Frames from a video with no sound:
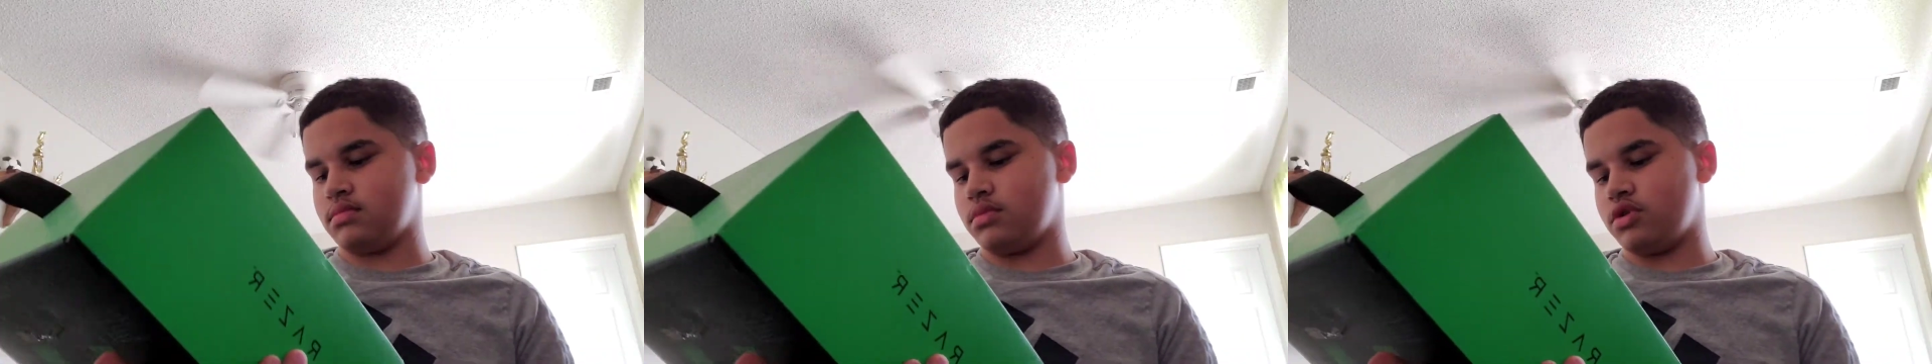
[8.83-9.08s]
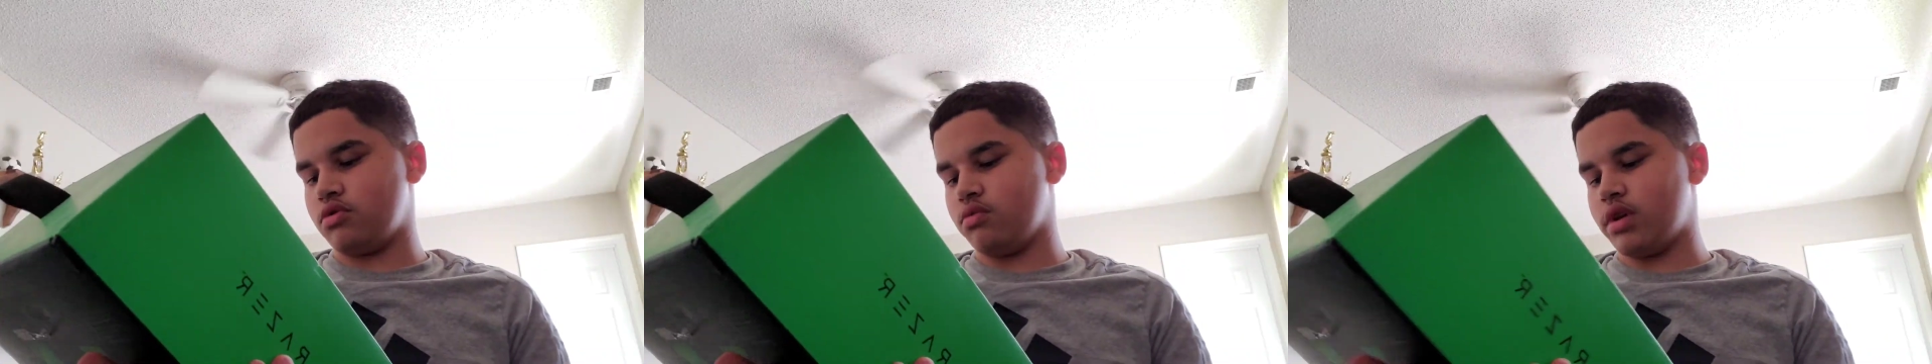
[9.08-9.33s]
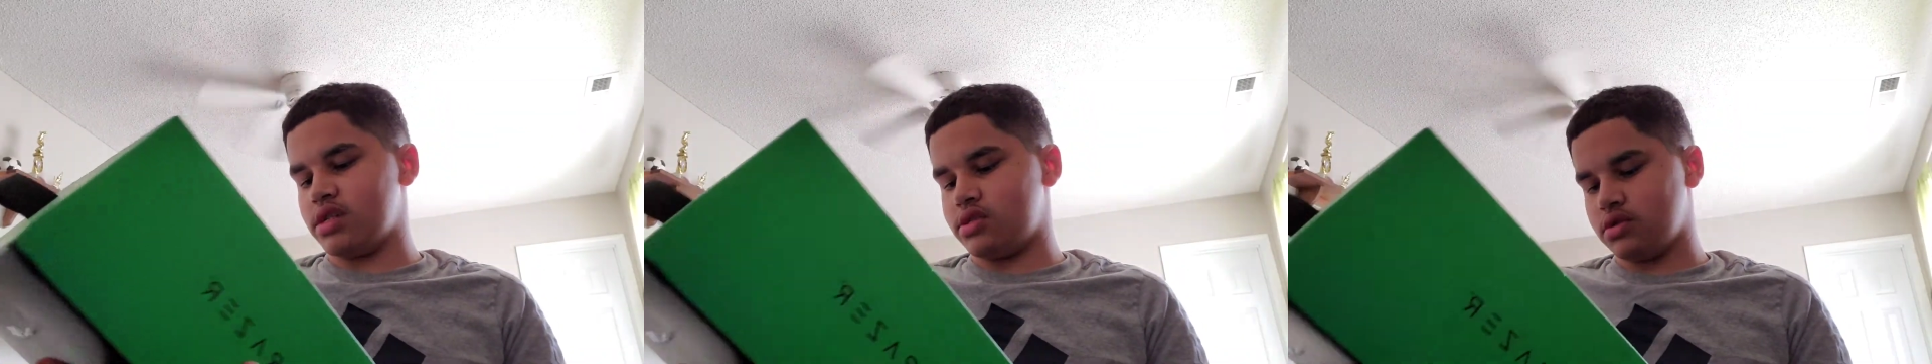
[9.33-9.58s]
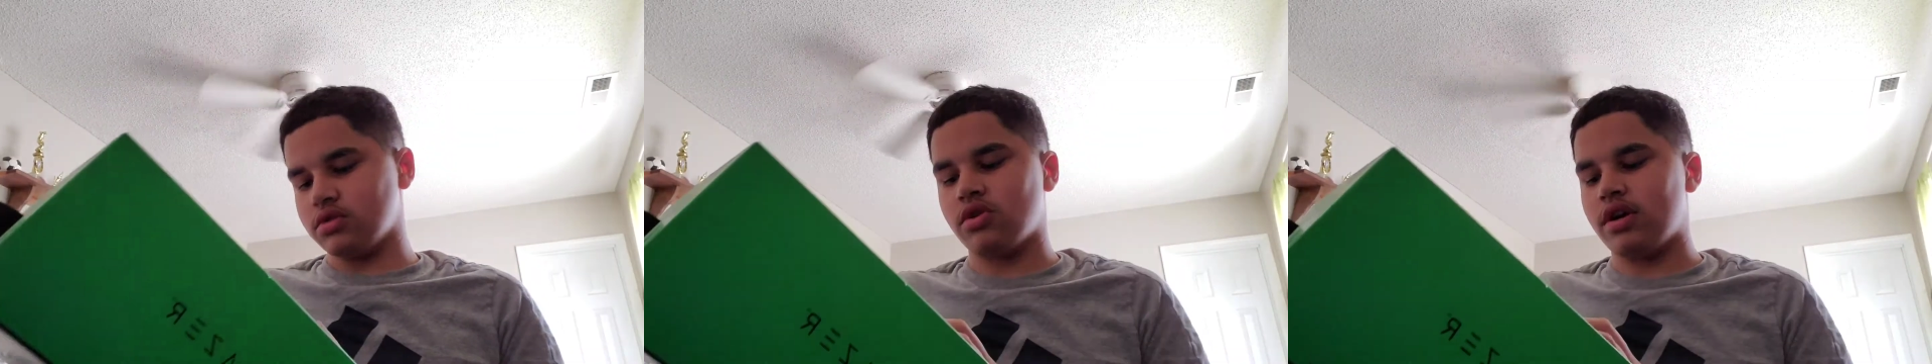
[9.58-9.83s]
the
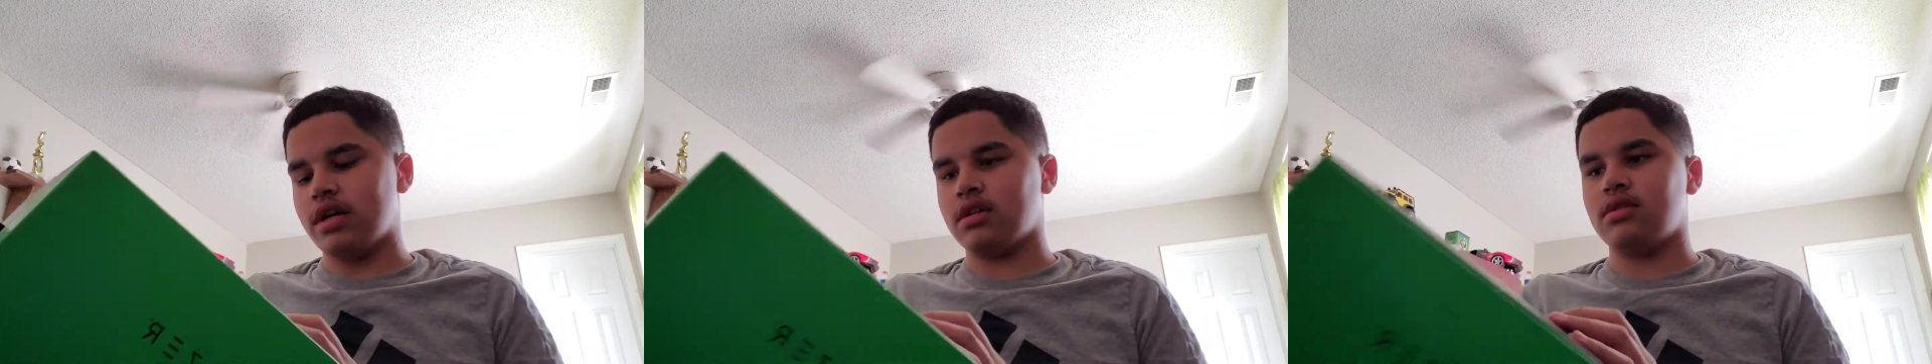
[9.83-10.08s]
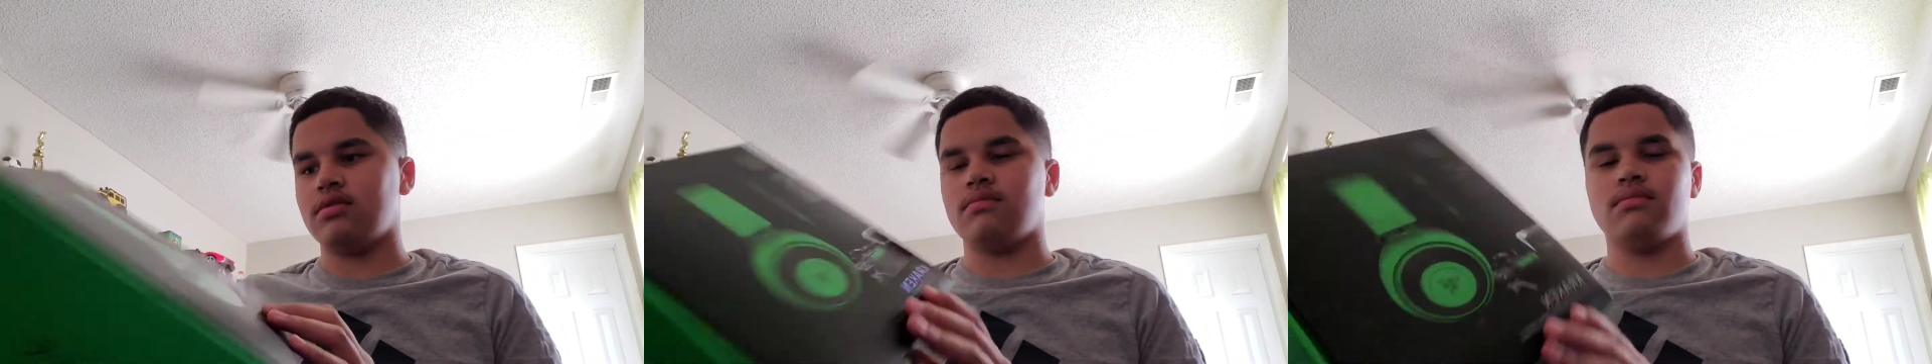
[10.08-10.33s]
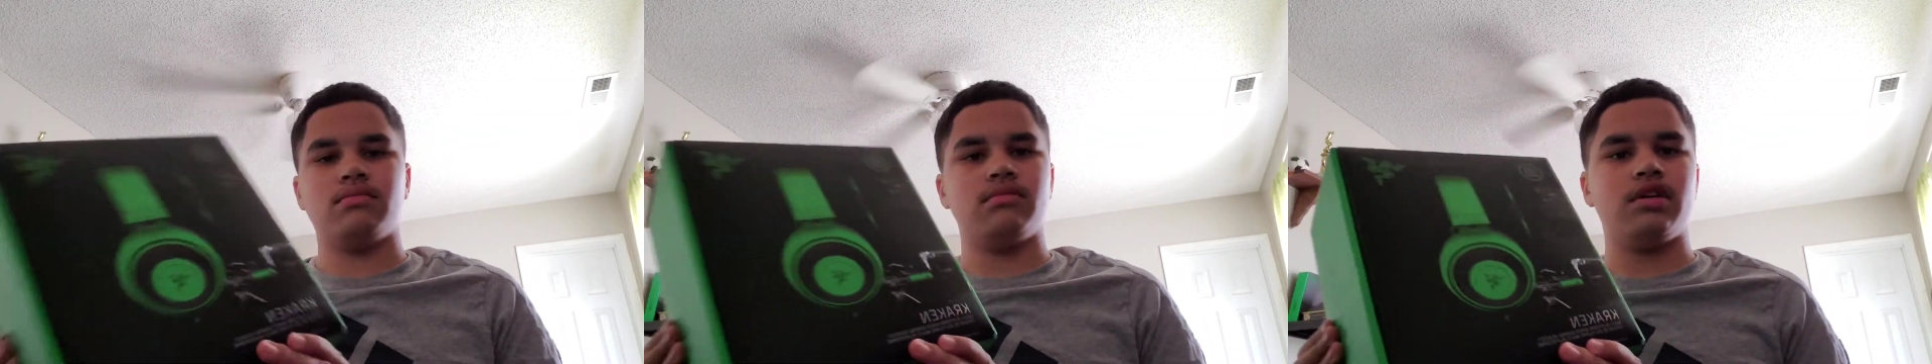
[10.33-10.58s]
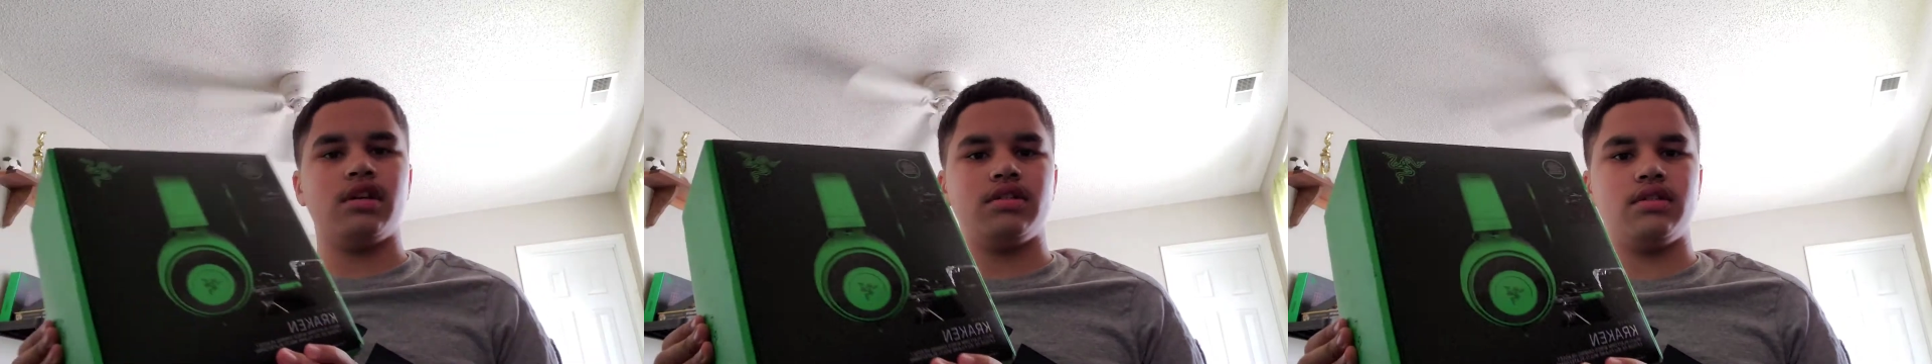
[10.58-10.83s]
Razer Kraken
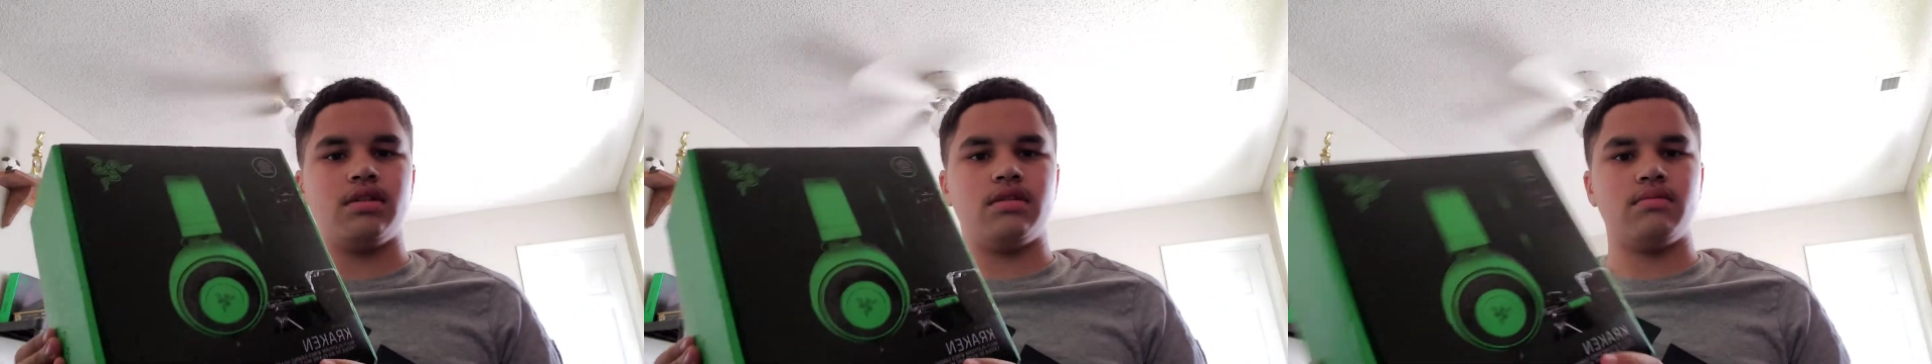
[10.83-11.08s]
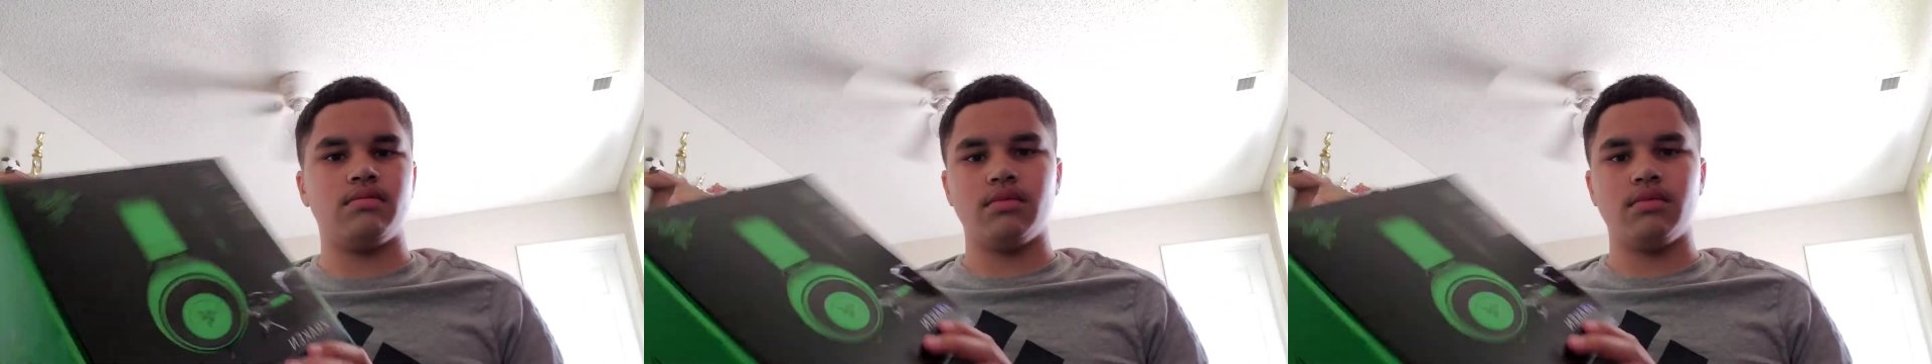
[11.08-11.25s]
headset.